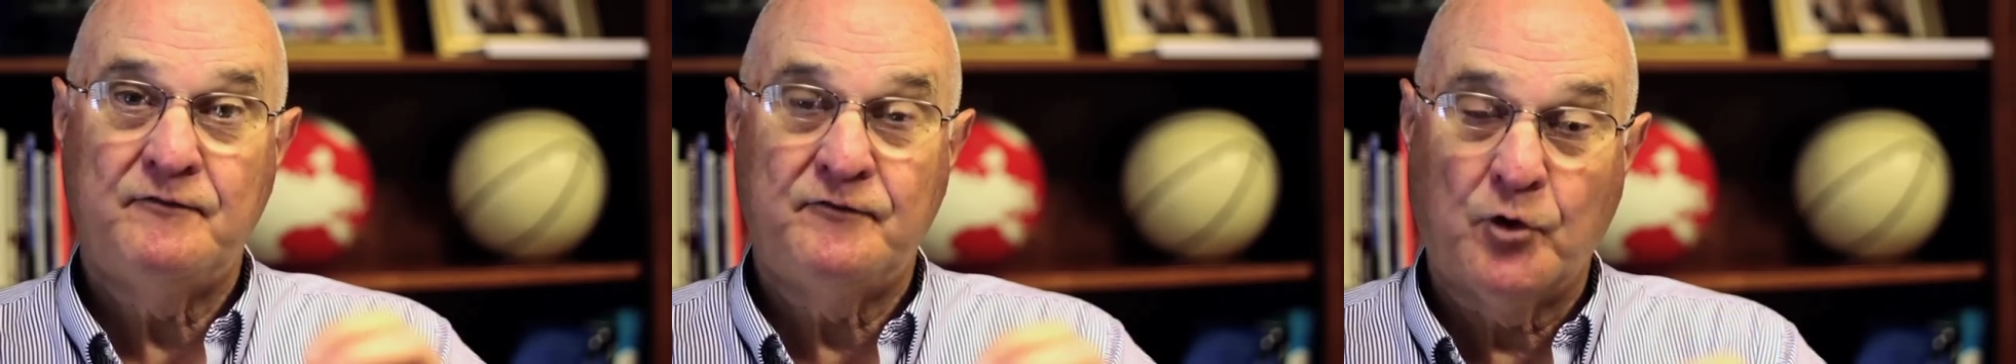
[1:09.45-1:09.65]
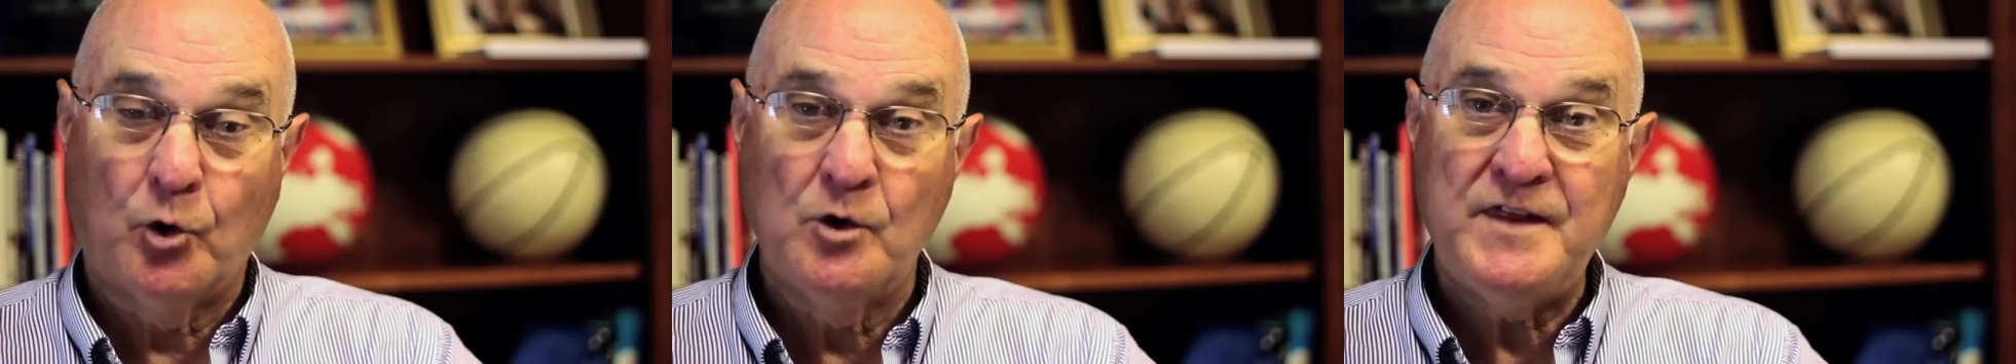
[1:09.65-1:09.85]

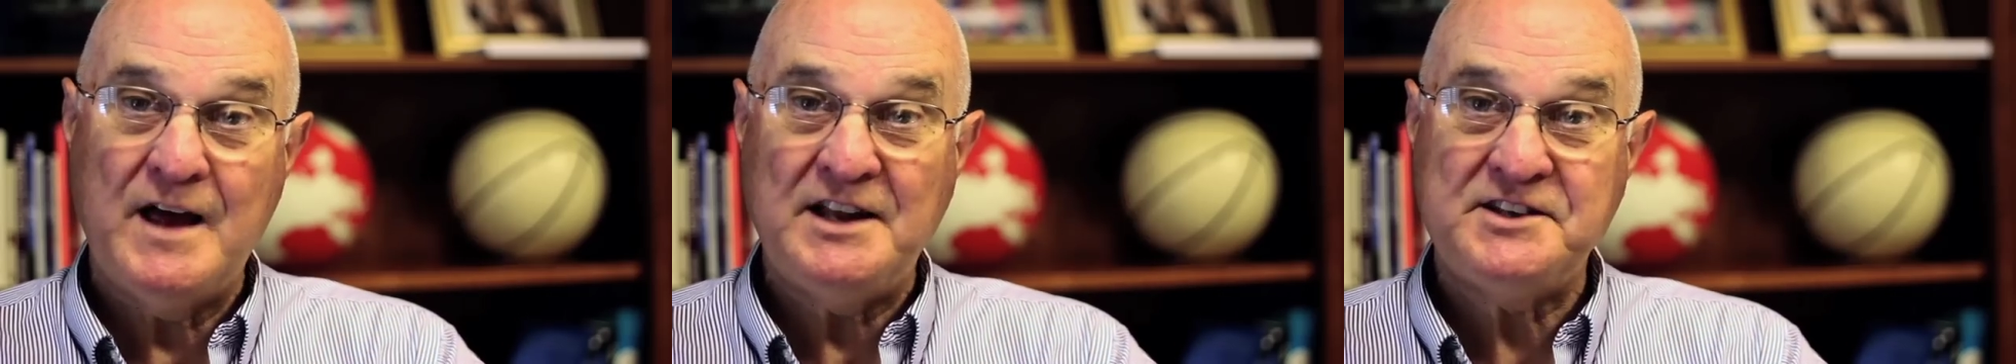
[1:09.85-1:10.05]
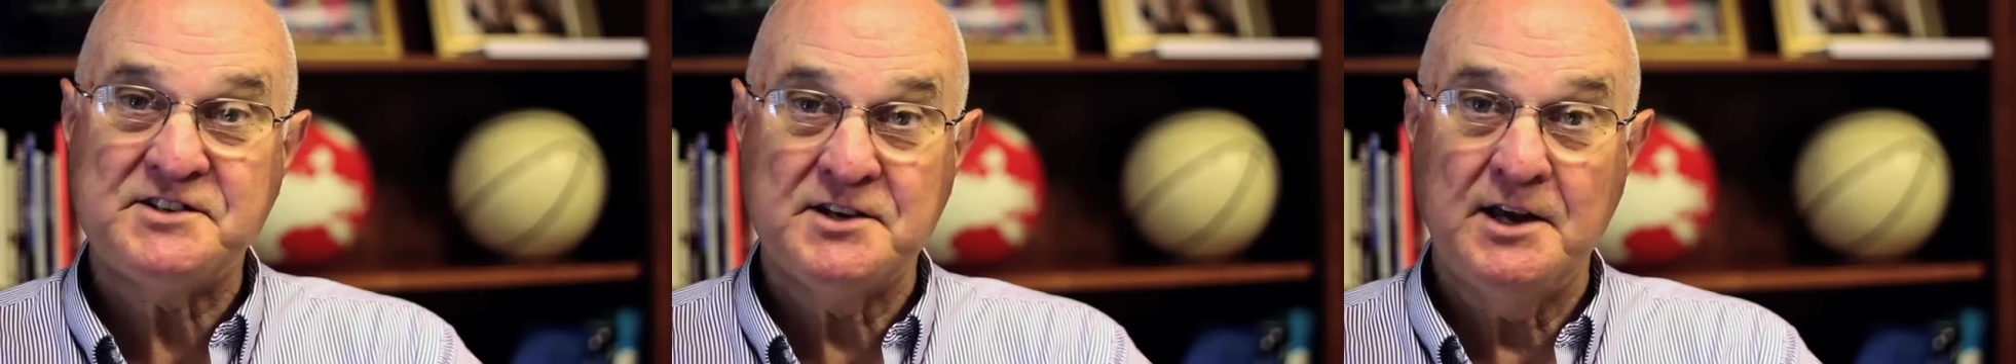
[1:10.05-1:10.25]
for
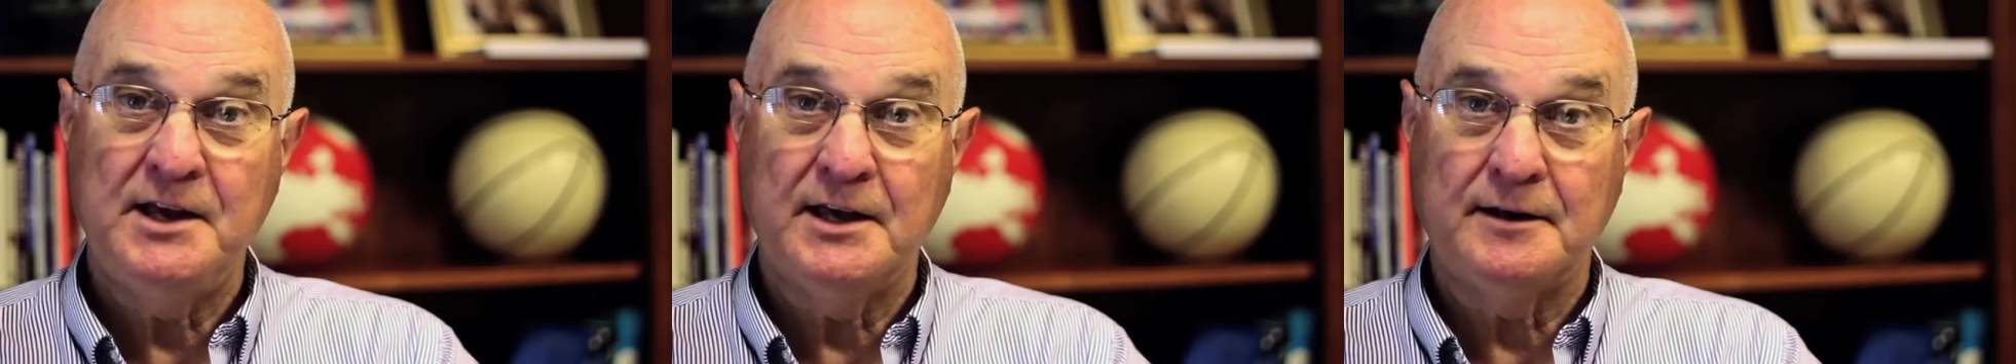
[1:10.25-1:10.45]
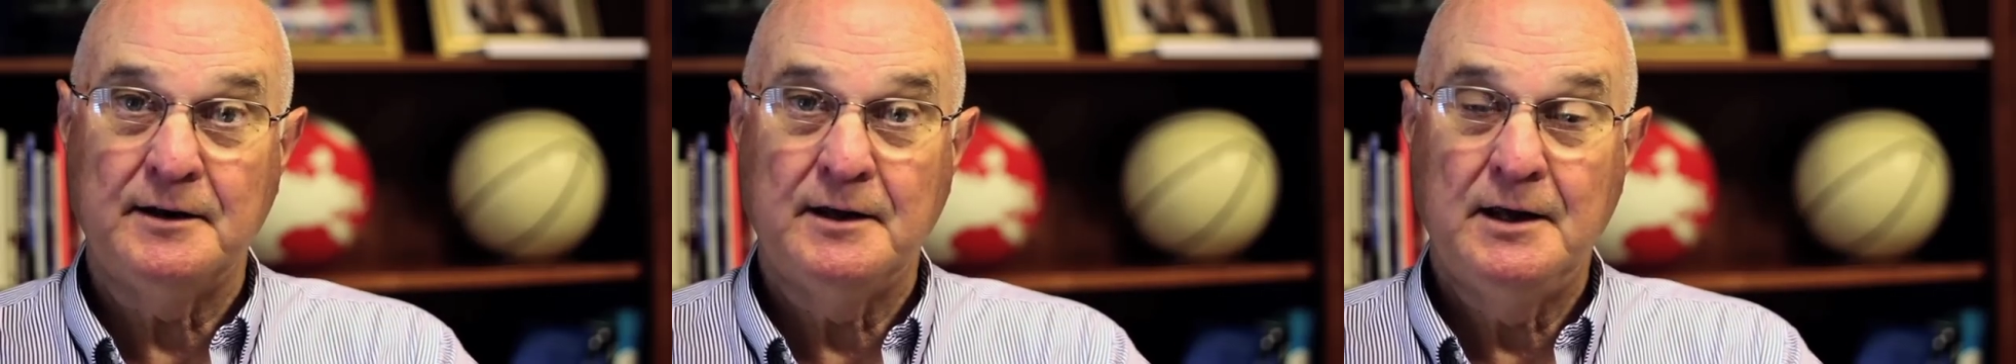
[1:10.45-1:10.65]
that
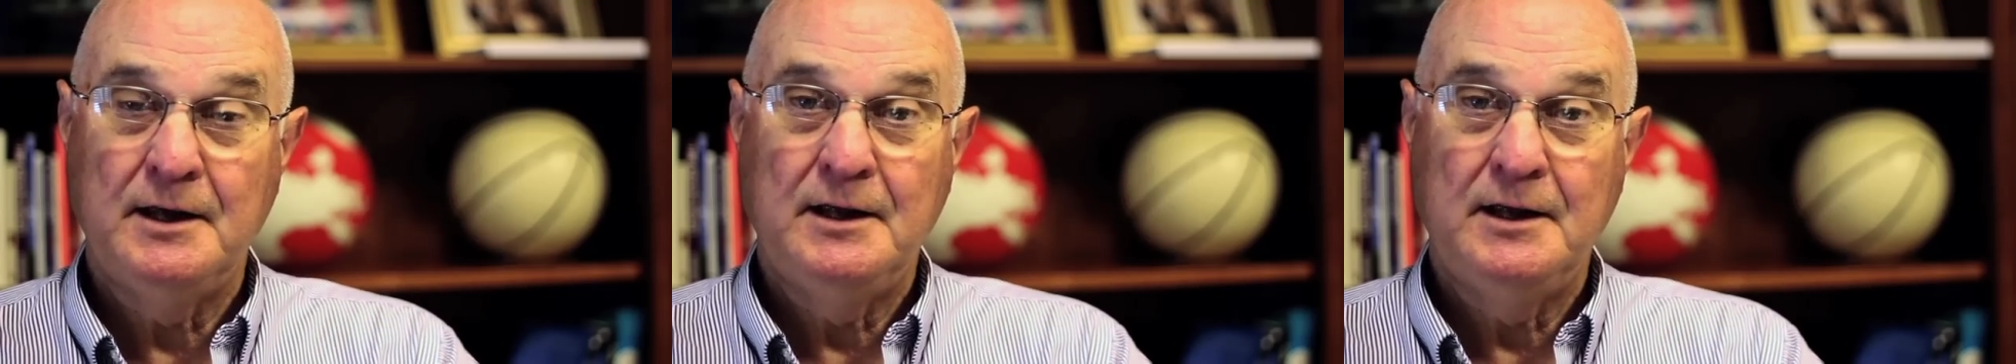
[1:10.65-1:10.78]
sin,